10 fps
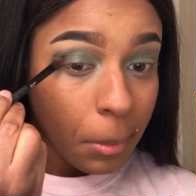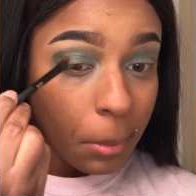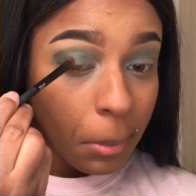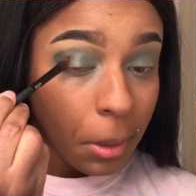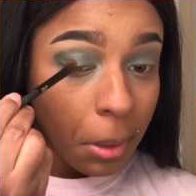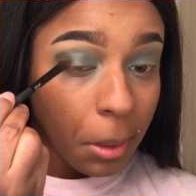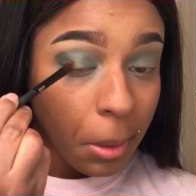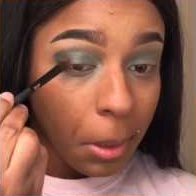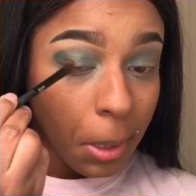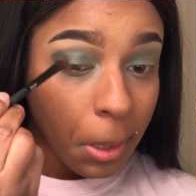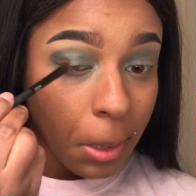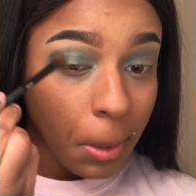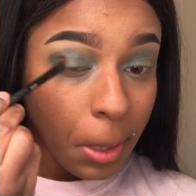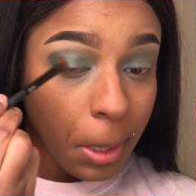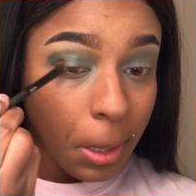Okay.
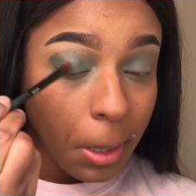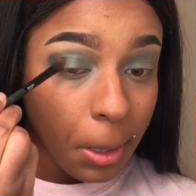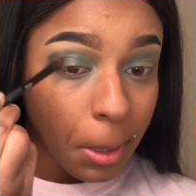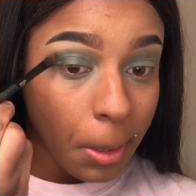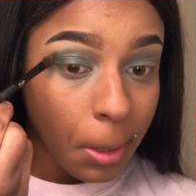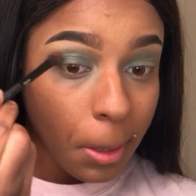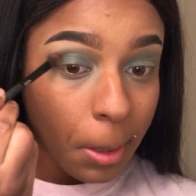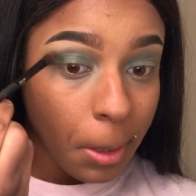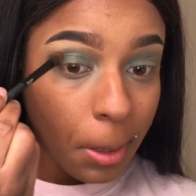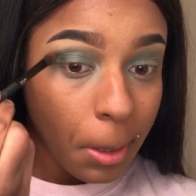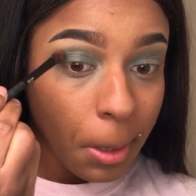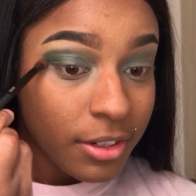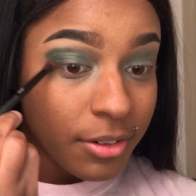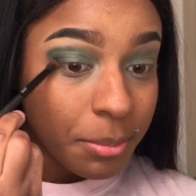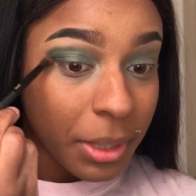
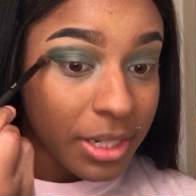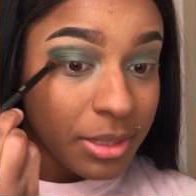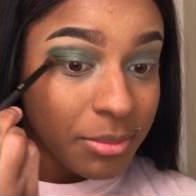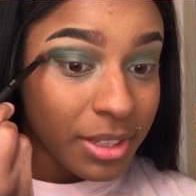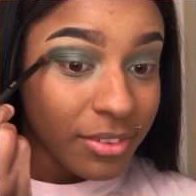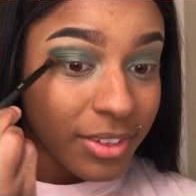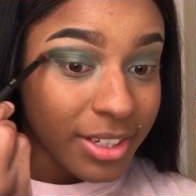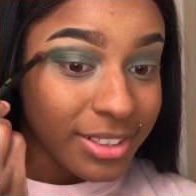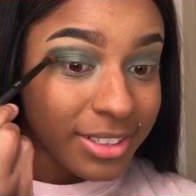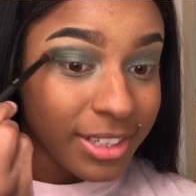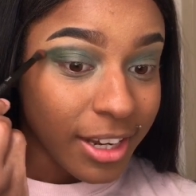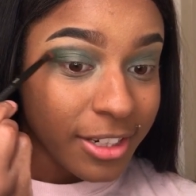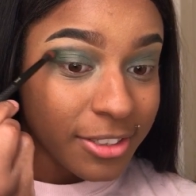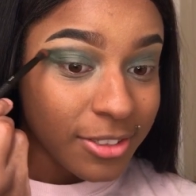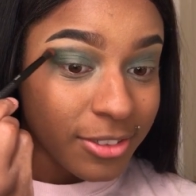Reminding me of like
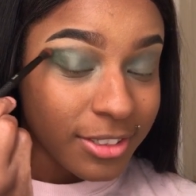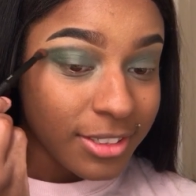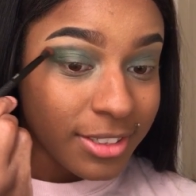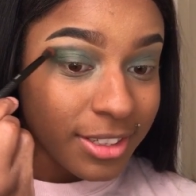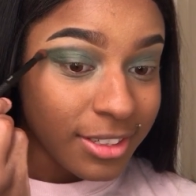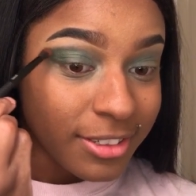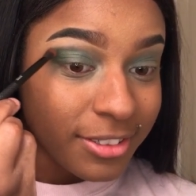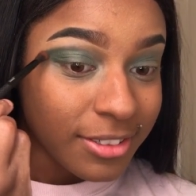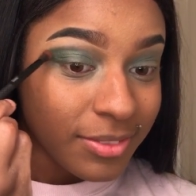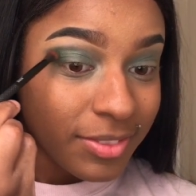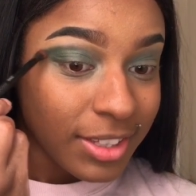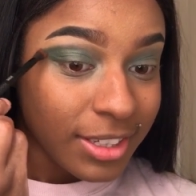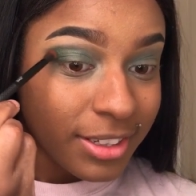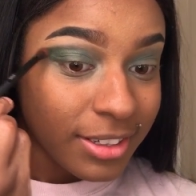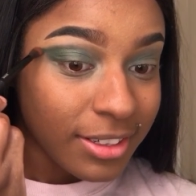dinosaur skin or
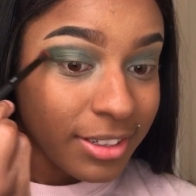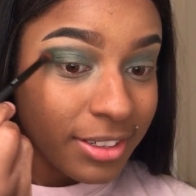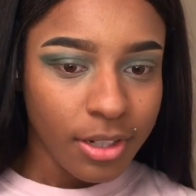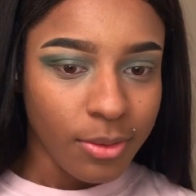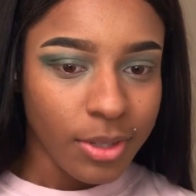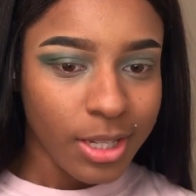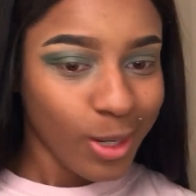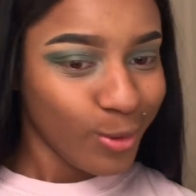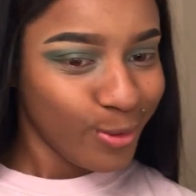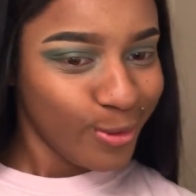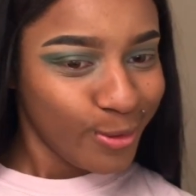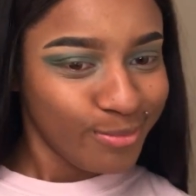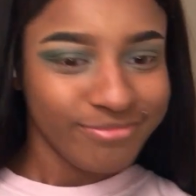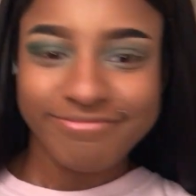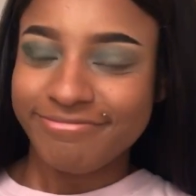something. And we get out.
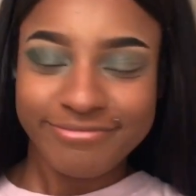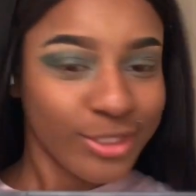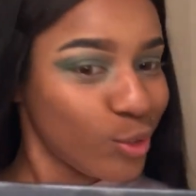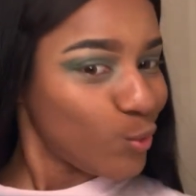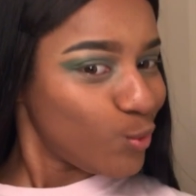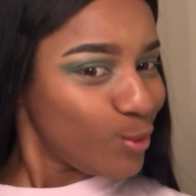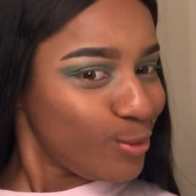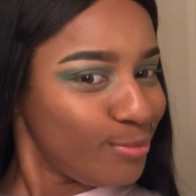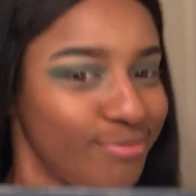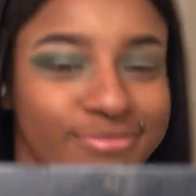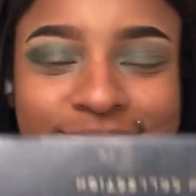Ooh.